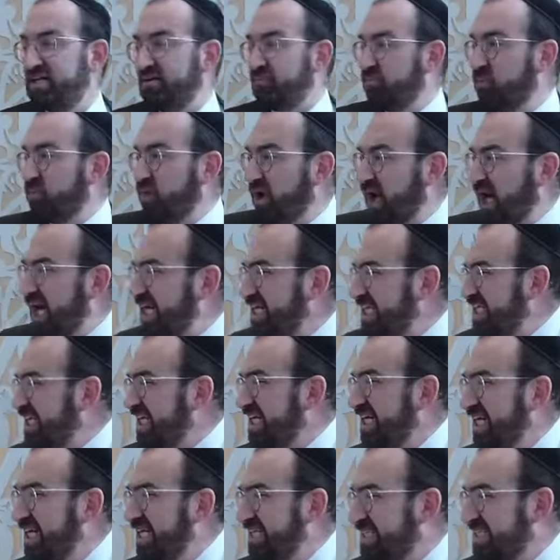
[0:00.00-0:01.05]
Why are you
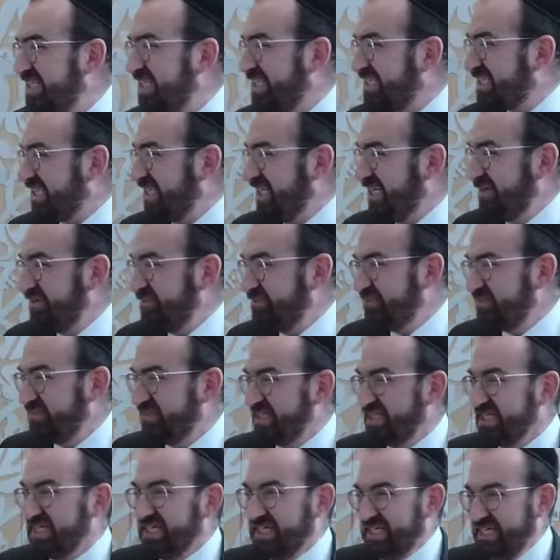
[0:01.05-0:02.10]
hinting to him
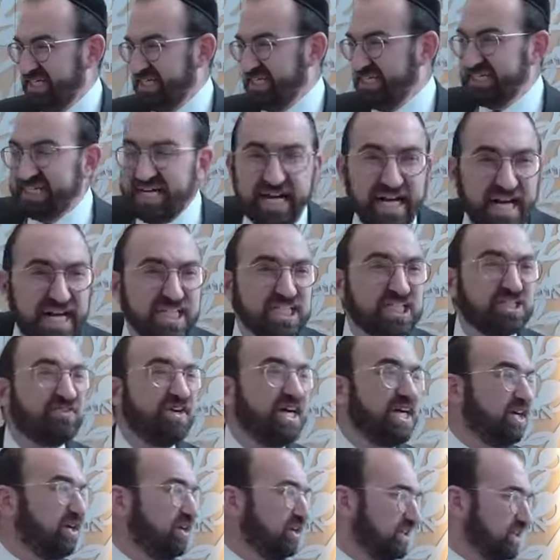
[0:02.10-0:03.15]
in
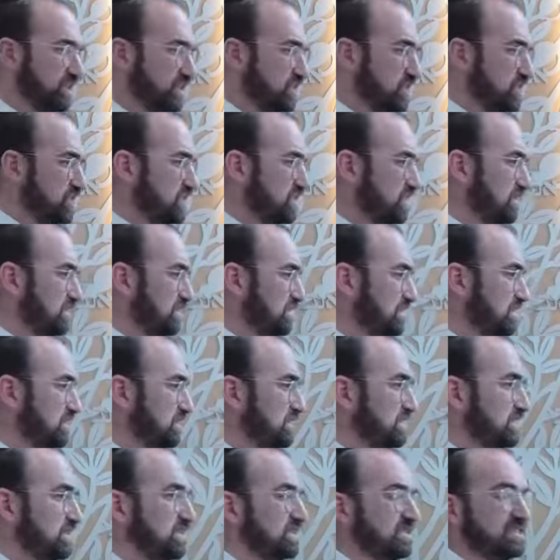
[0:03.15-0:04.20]
Ahasuerus?
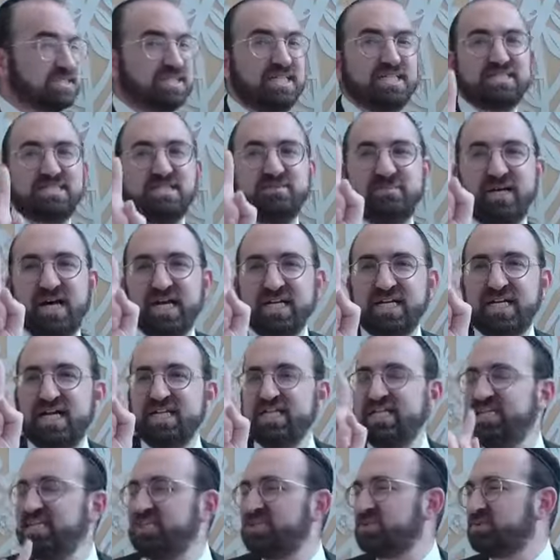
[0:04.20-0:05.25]
Says the
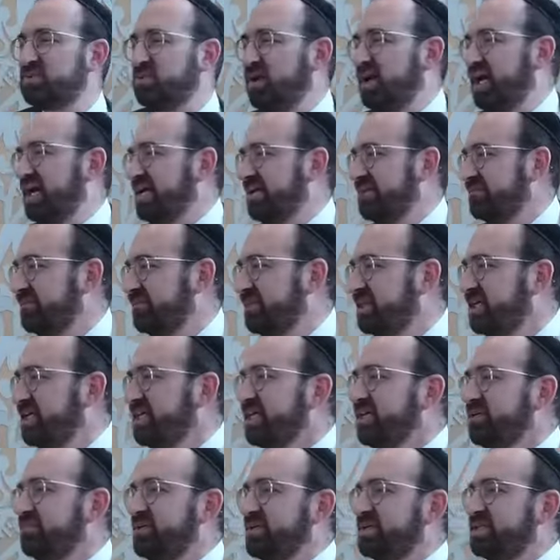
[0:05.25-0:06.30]
Maharal, here's why.
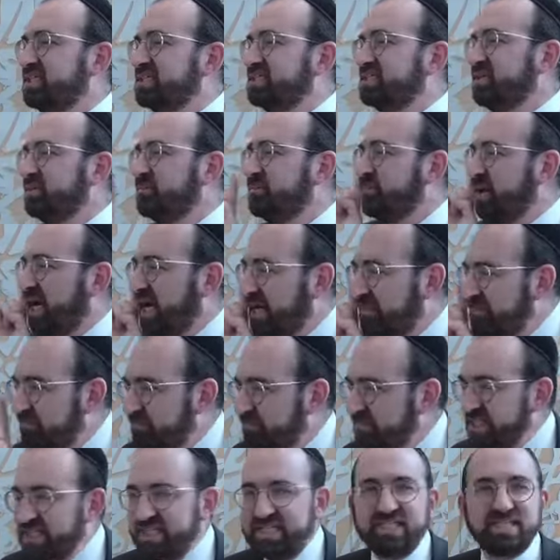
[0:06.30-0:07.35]
Because the
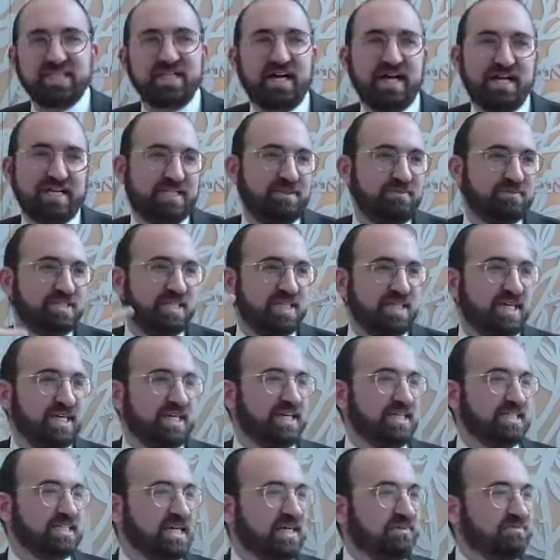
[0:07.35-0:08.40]
Megillah, I keep saying
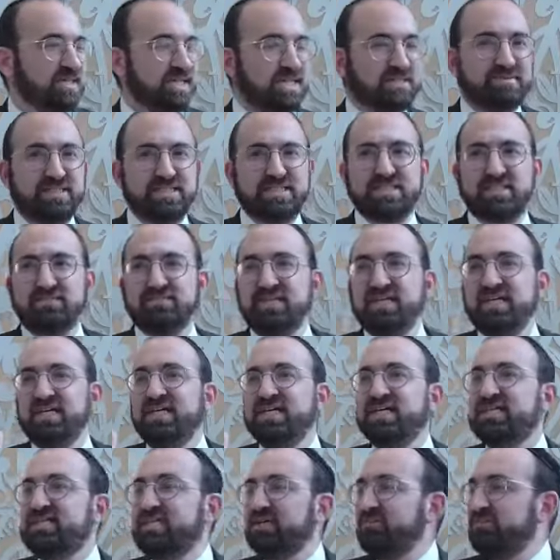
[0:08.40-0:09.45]
Haggadah, I'm ahead of myself.
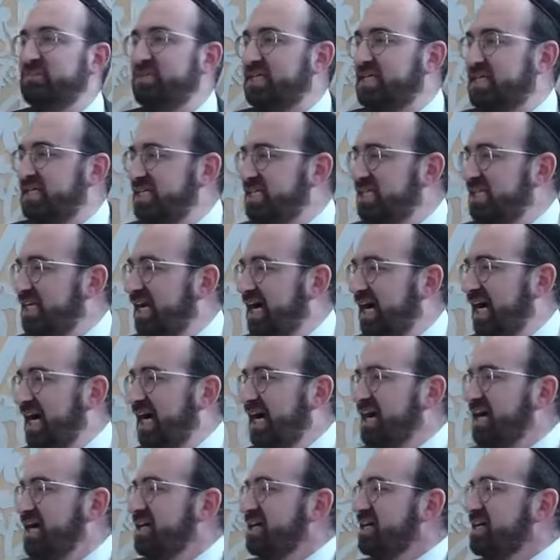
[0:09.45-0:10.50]
The
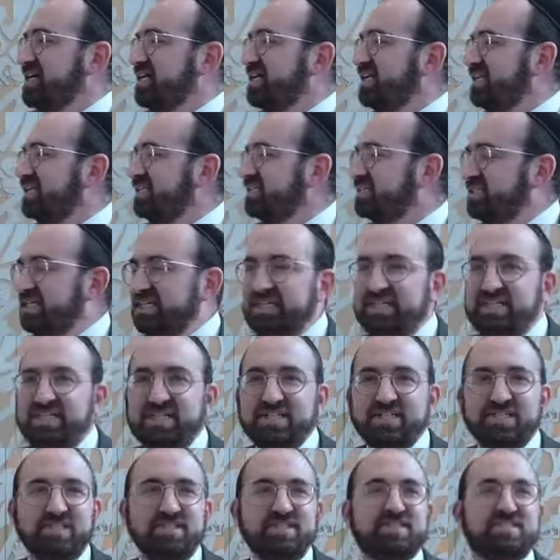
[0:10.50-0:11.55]
Megillah is
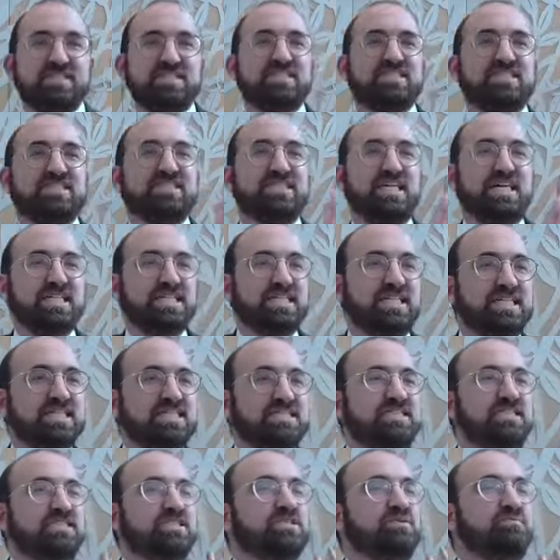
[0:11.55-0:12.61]
here to send us
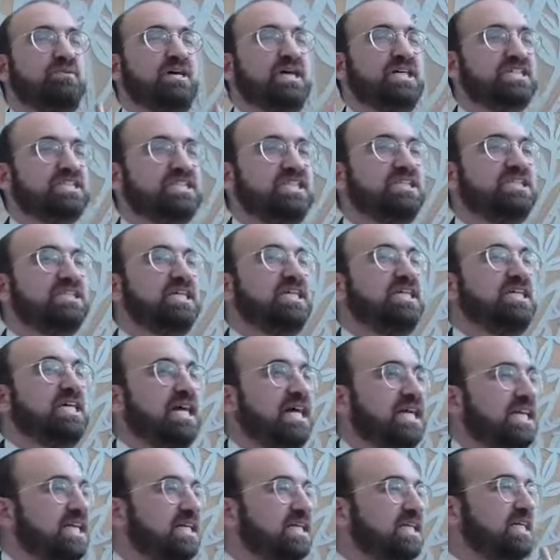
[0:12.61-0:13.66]
this message
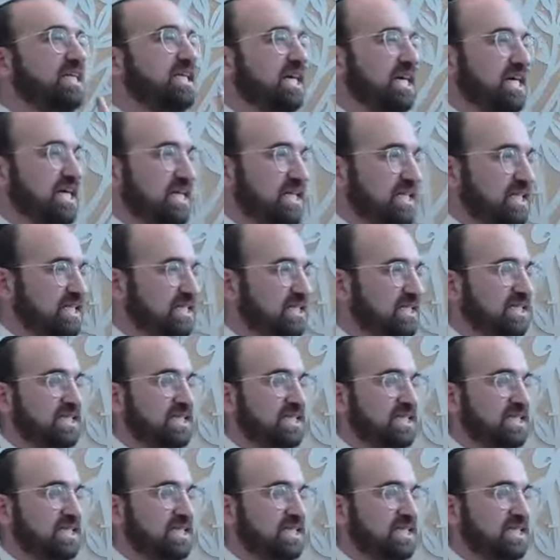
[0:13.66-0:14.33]
again and again.